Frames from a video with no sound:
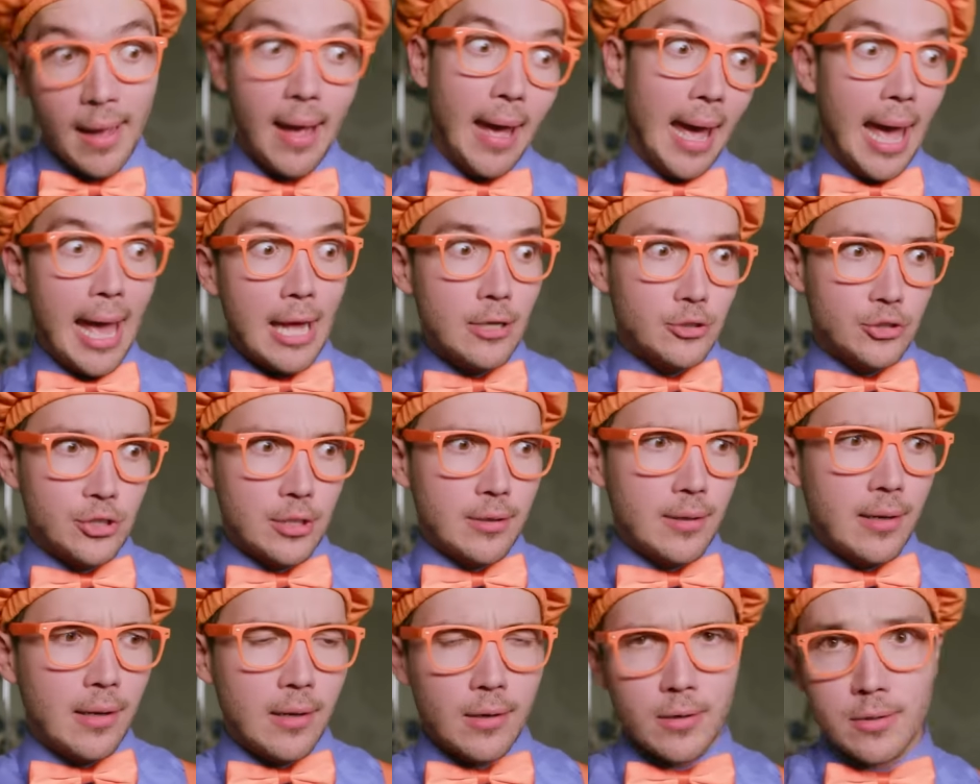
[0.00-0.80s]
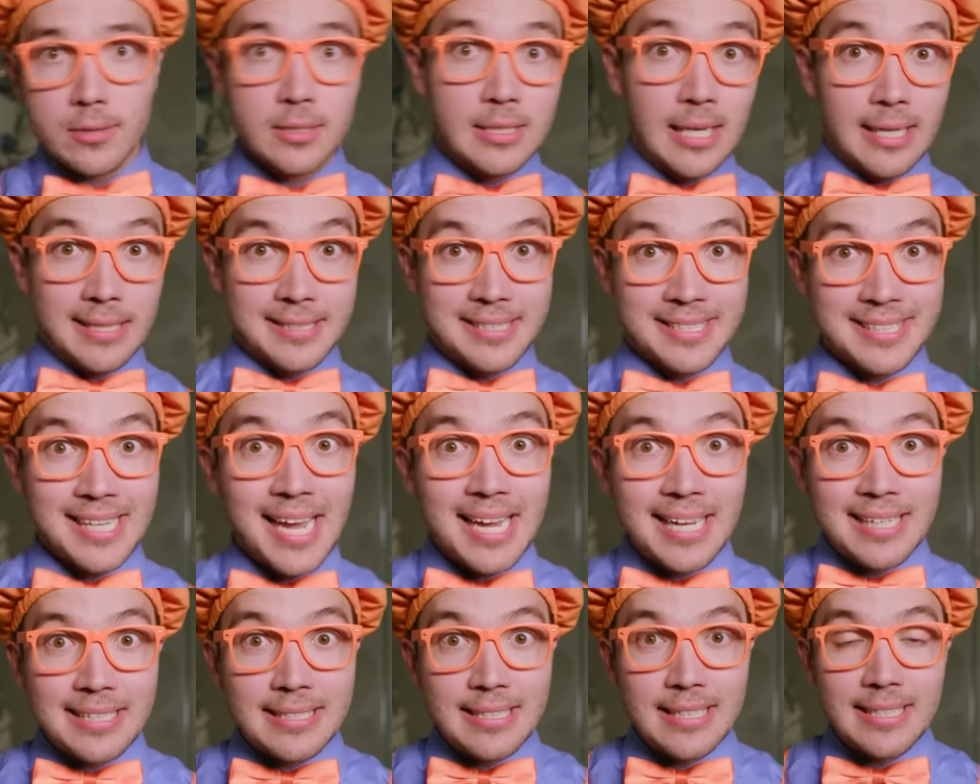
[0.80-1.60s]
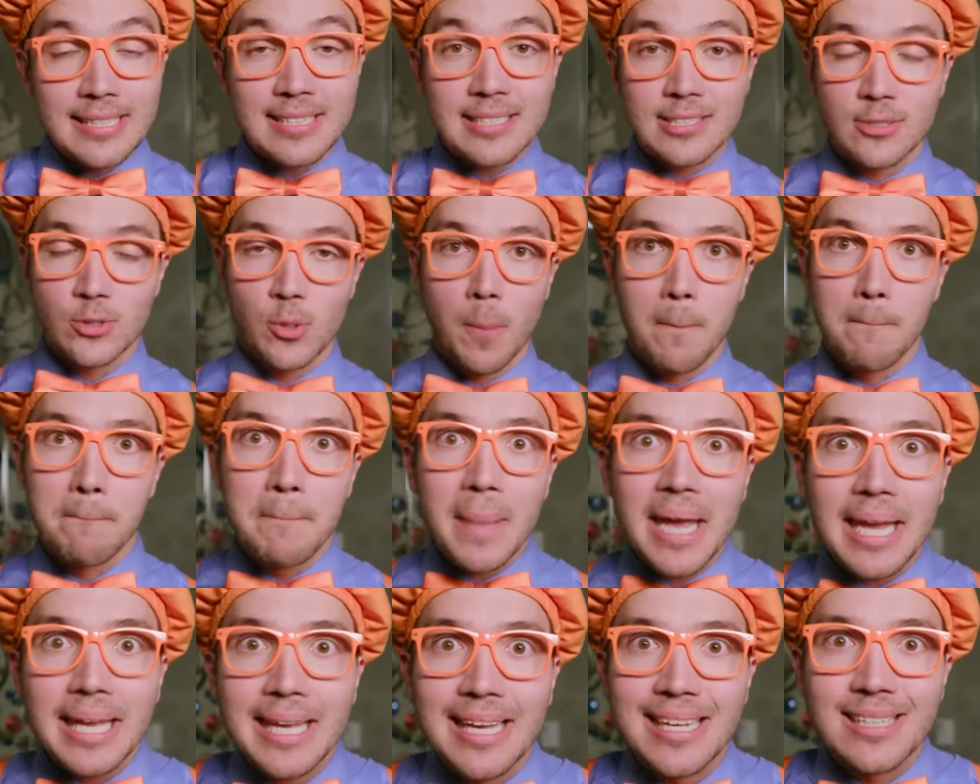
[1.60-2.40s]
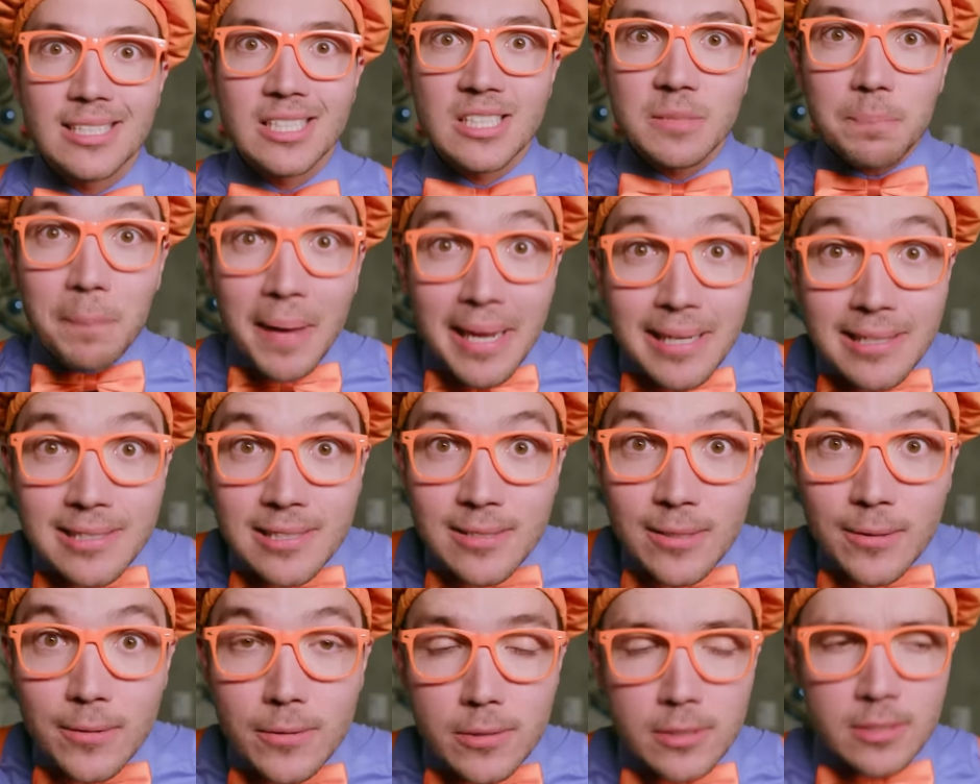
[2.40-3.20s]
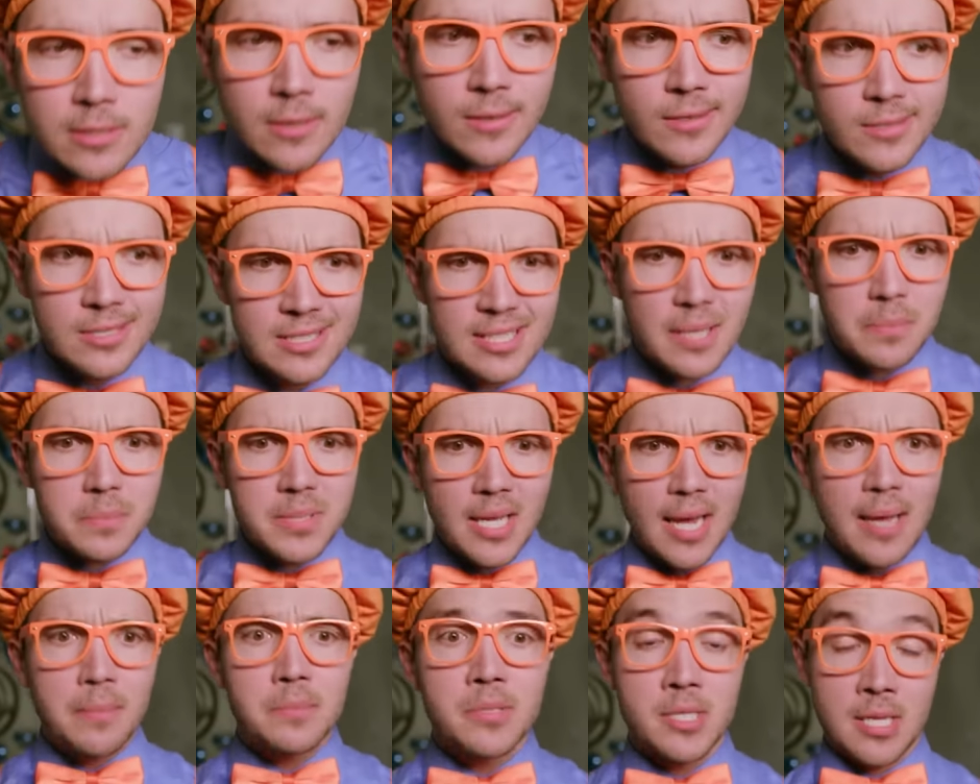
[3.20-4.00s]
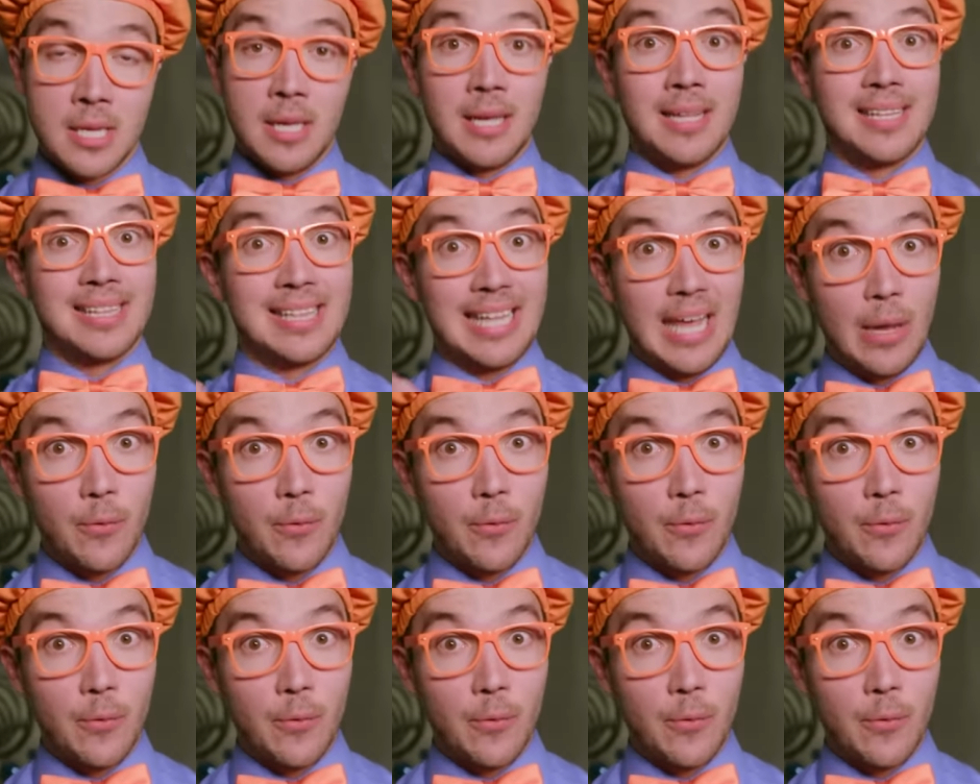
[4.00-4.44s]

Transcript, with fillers: engineers, and scientists making spacesuits, sometimes they